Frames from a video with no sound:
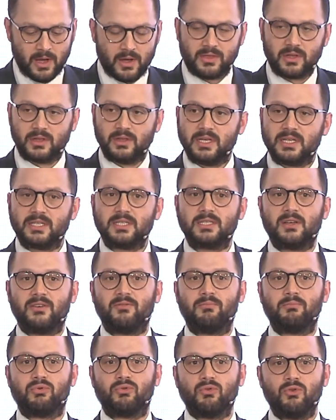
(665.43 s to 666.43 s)
The list
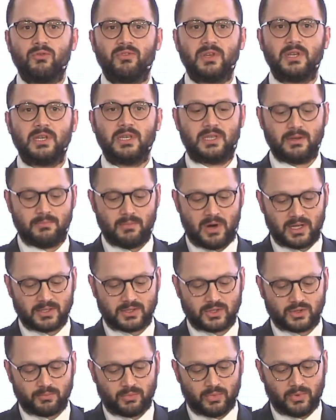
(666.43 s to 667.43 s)
of proven,
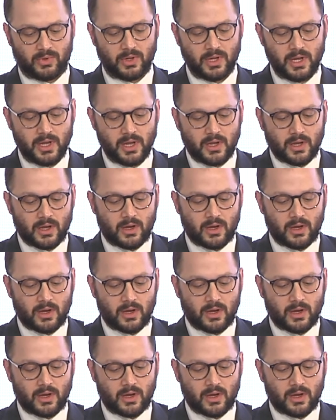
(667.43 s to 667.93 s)
demonstrable